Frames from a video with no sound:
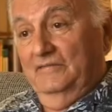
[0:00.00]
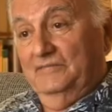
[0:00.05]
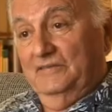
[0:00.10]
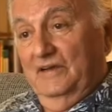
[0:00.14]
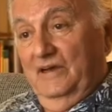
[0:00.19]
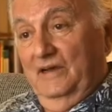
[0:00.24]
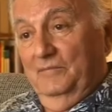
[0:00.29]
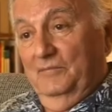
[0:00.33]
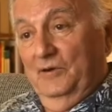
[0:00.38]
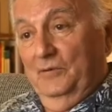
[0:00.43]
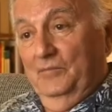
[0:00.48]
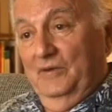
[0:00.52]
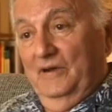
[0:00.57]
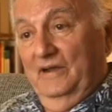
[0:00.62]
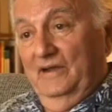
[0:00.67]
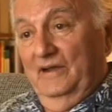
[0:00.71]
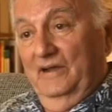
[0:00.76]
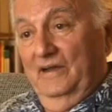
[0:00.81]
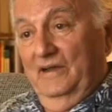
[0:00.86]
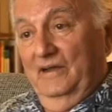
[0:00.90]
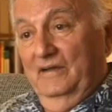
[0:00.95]
time on my
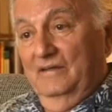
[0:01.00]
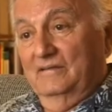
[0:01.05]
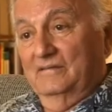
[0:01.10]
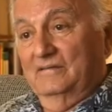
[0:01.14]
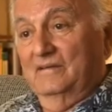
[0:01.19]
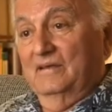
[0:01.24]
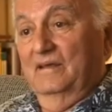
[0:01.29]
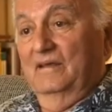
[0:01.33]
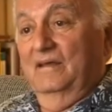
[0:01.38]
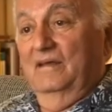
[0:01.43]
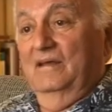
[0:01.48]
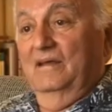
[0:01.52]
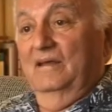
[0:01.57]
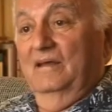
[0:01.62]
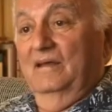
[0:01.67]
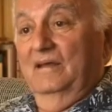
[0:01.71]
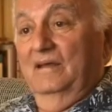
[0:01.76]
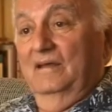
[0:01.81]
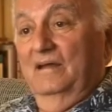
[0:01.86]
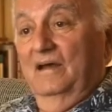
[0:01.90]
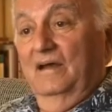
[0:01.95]
hands,
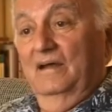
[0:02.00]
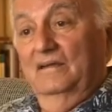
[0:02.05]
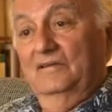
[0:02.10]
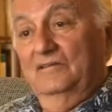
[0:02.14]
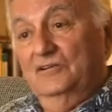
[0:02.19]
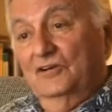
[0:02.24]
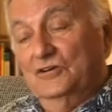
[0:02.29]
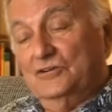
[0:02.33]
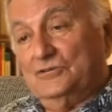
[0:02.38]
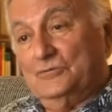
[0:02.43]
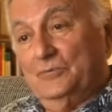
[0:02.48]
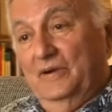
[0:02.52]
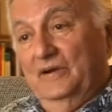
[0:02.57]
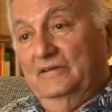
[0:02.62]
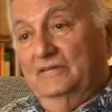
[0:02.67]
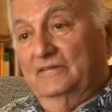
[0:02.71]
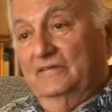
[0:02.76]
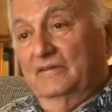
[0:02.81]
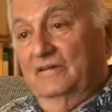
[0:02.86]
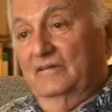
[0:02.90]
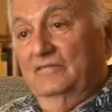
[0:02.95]
and I indulge
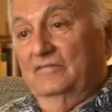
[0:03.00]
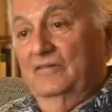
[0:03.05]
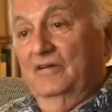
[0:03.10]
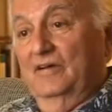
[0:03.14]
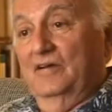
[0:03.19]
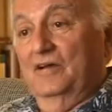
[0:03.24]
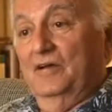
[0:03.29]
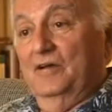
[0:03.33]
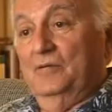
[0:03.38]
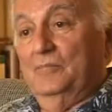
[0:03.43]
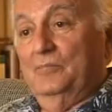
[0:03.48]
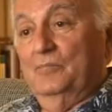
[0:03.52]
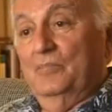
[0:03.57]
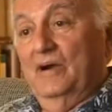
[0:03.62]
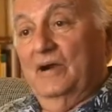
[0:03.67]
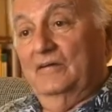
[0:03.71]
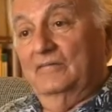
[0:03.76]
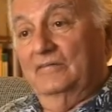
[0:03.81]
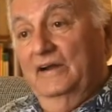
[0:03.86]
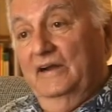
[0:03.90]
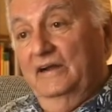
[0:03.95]
myself by
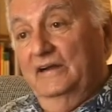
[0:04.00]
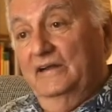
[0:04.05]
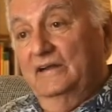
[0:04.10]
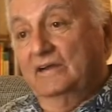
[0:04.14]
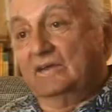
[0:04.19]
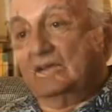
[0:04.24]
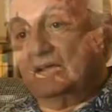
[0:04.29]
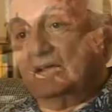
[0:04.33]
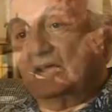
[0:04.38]
reading